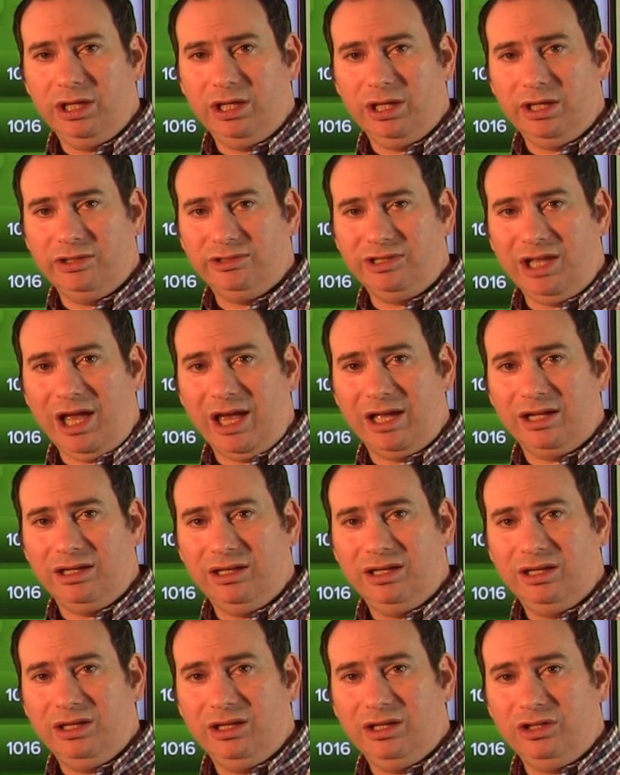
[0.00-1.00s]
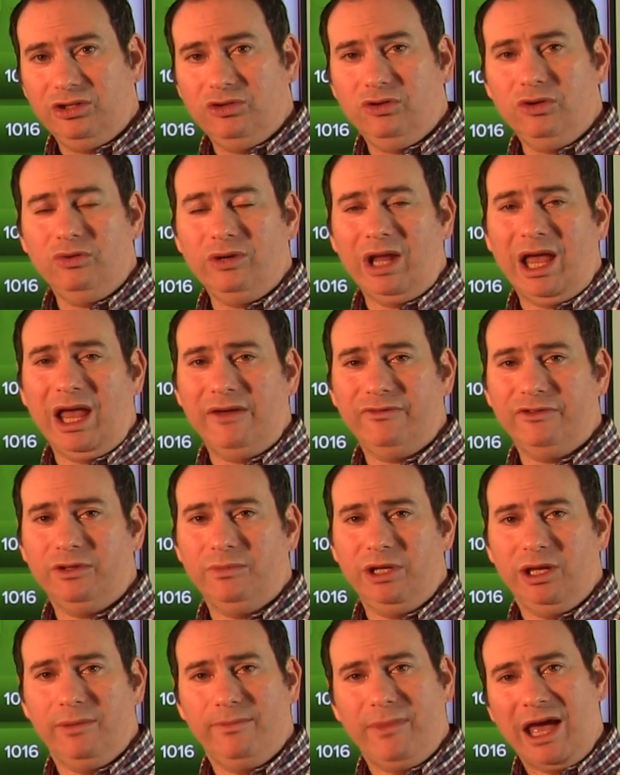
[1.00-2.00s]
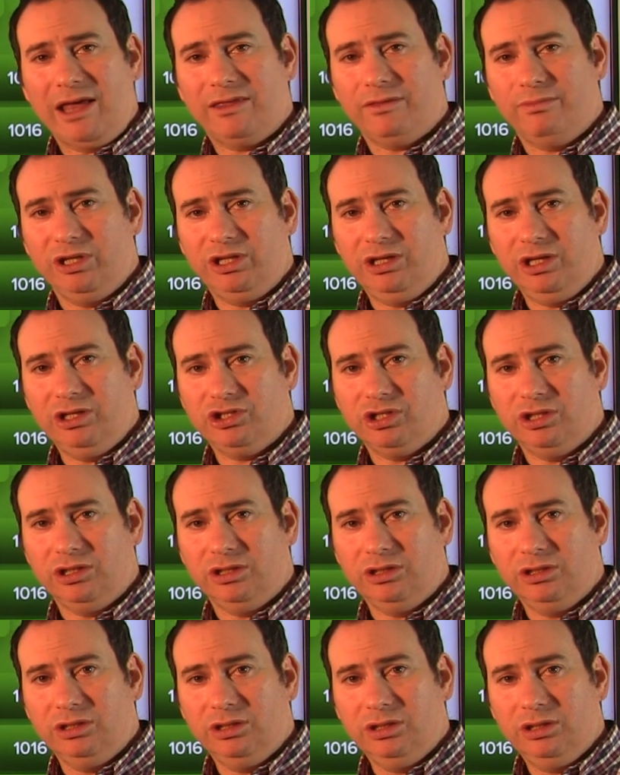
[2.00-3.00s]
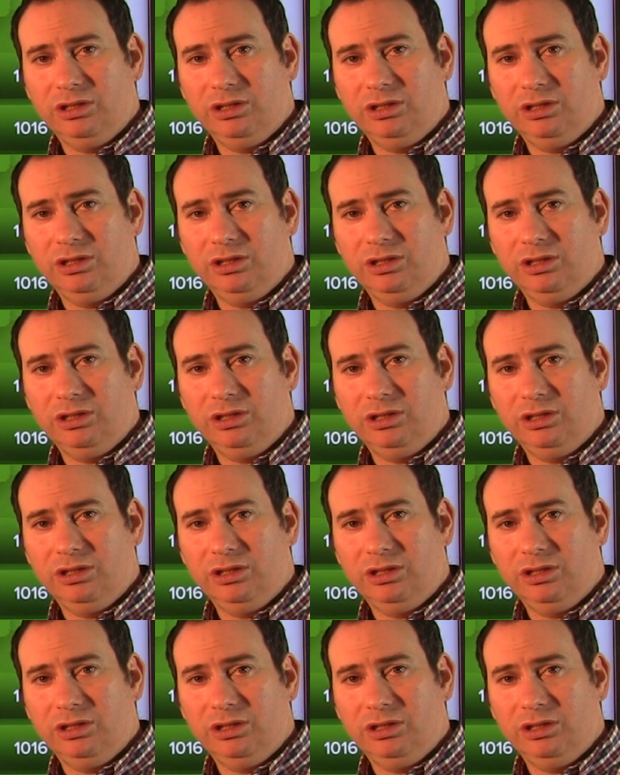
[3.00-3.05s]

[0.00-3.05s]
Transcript: is that you don't have to be a mathematician